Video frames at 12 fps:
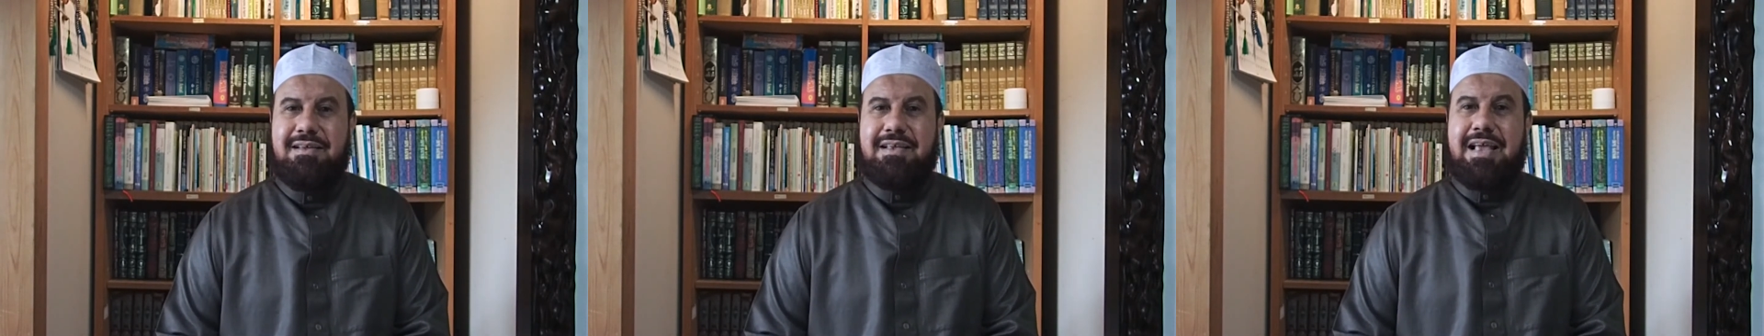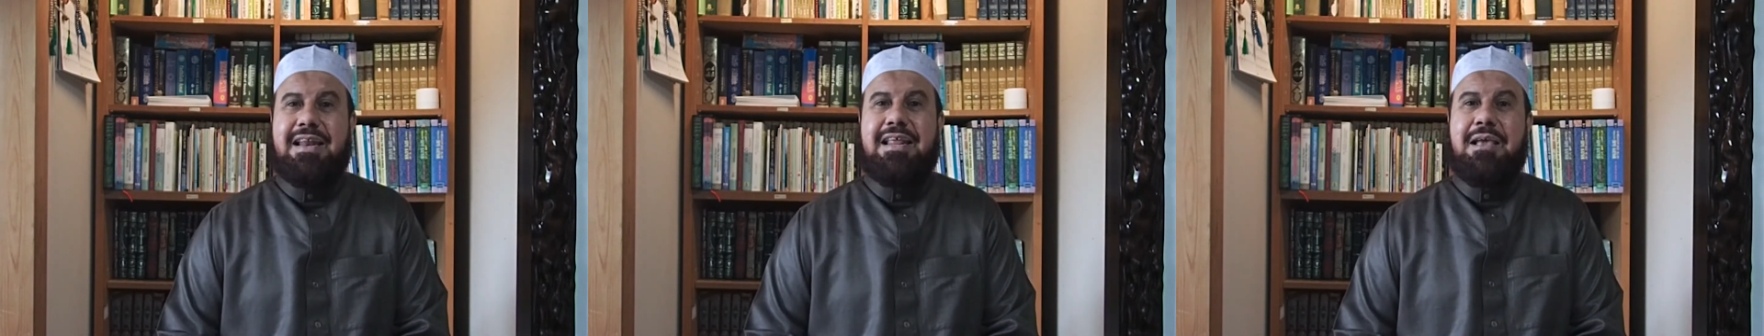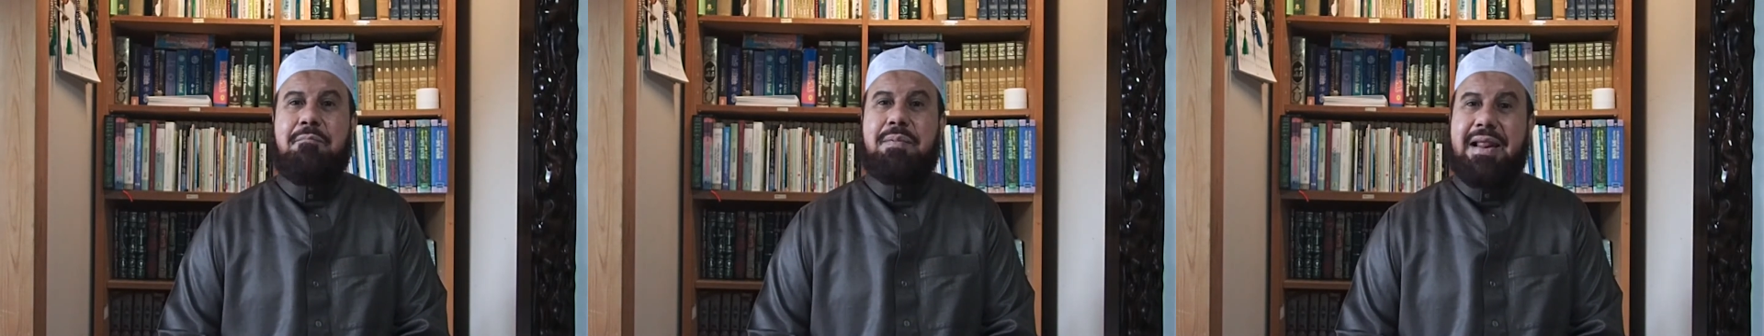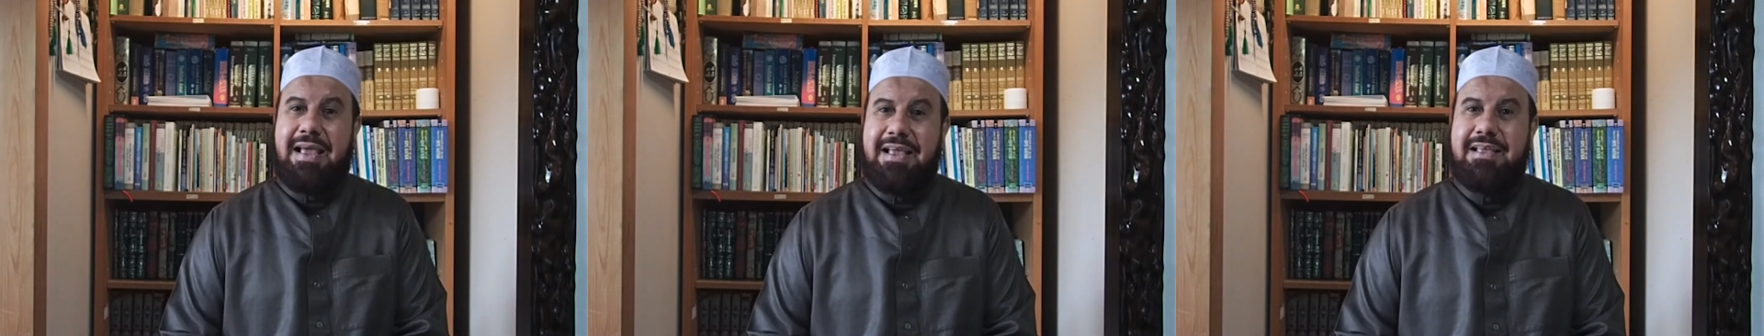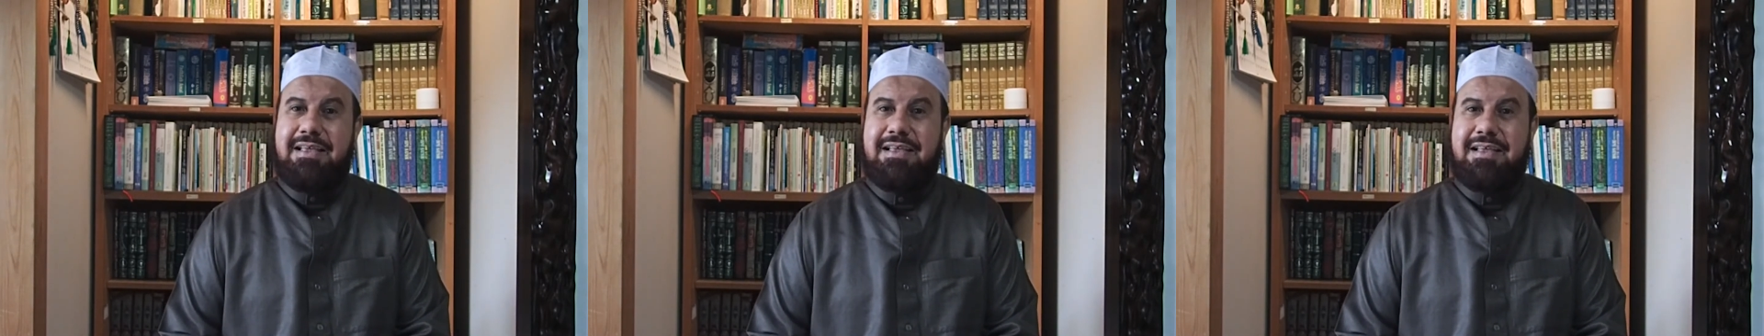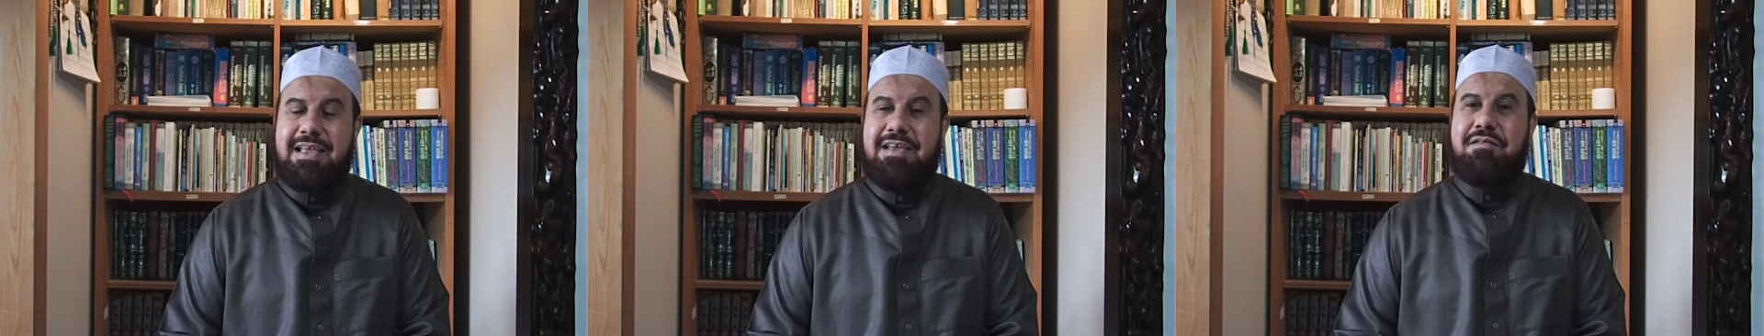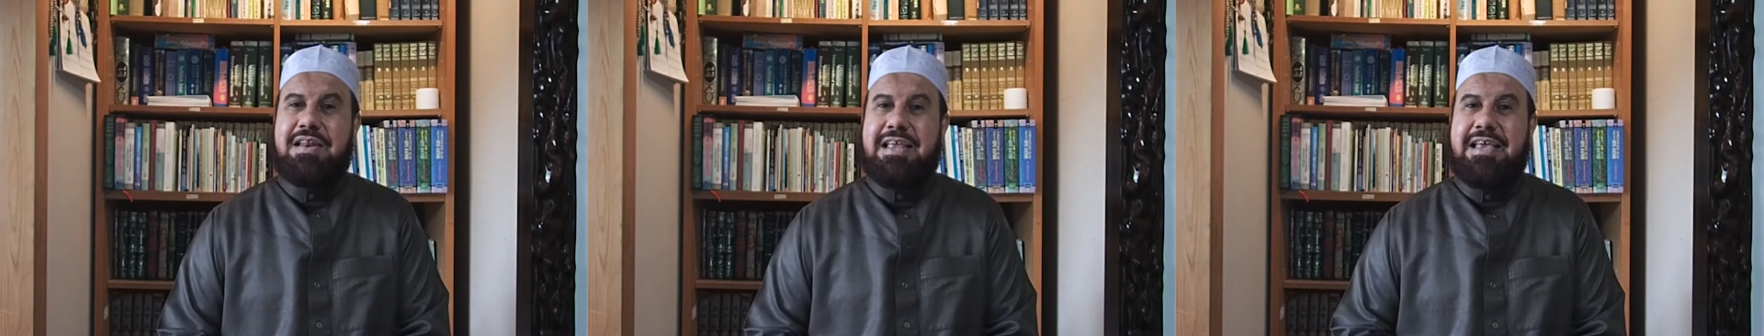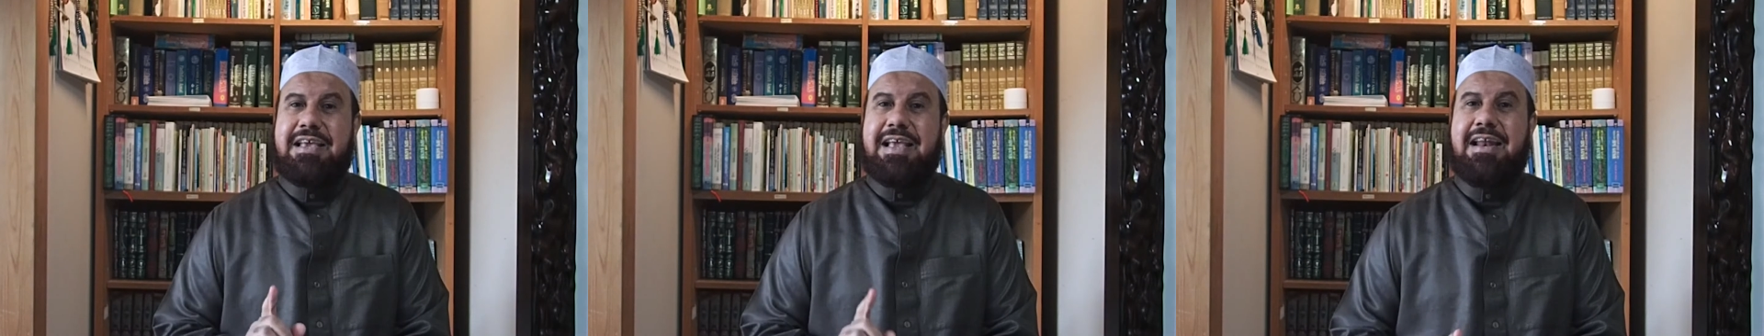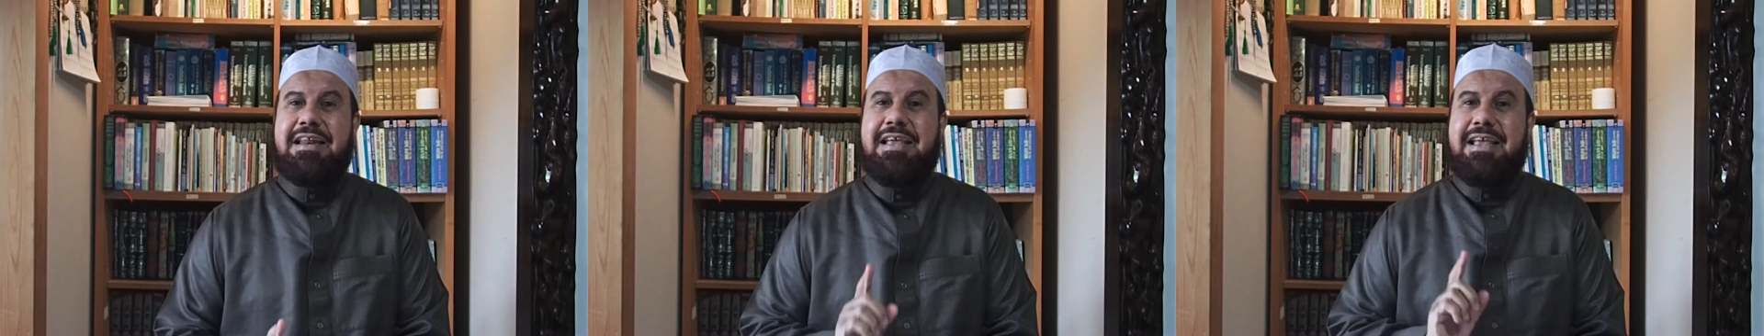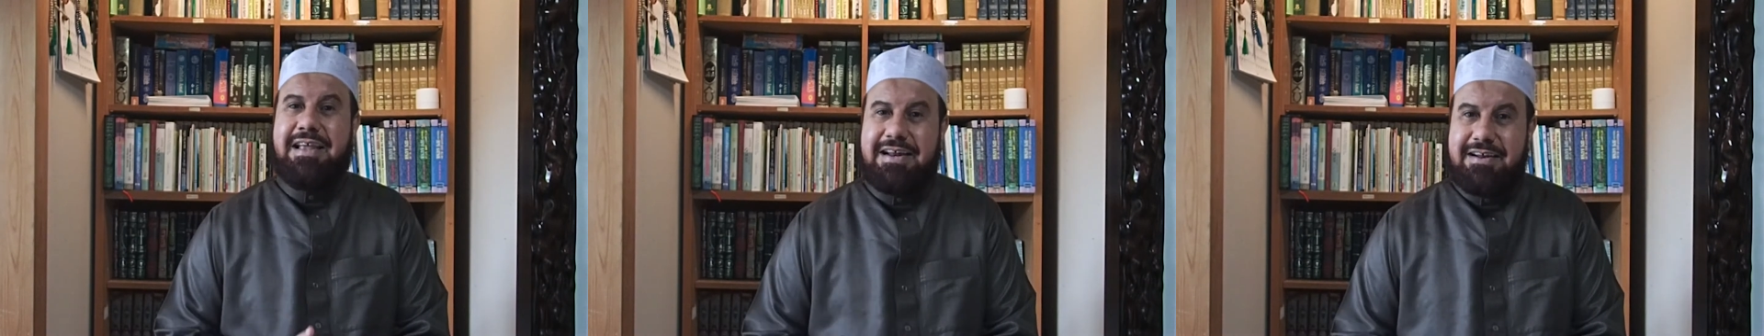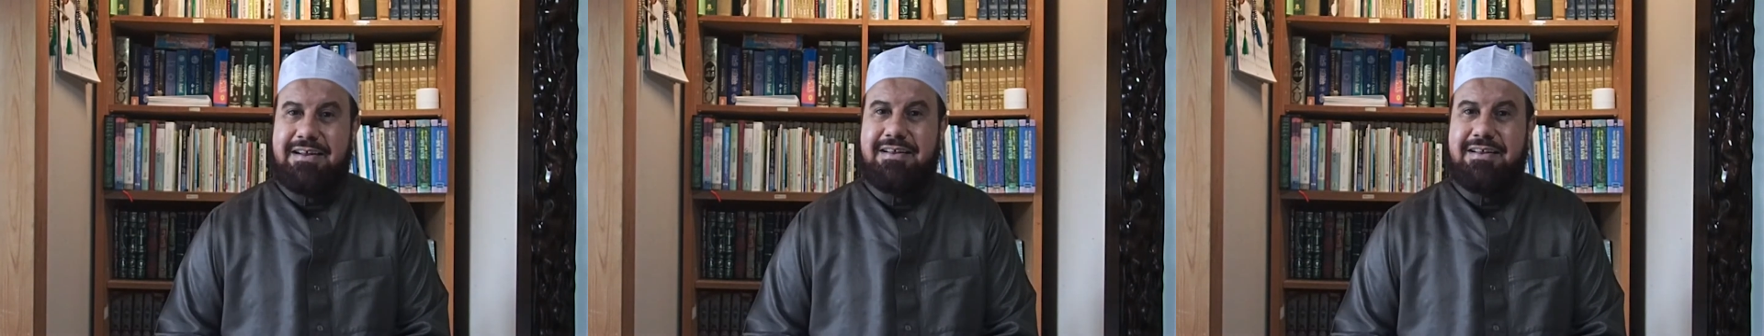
can he pray? Even he can hear.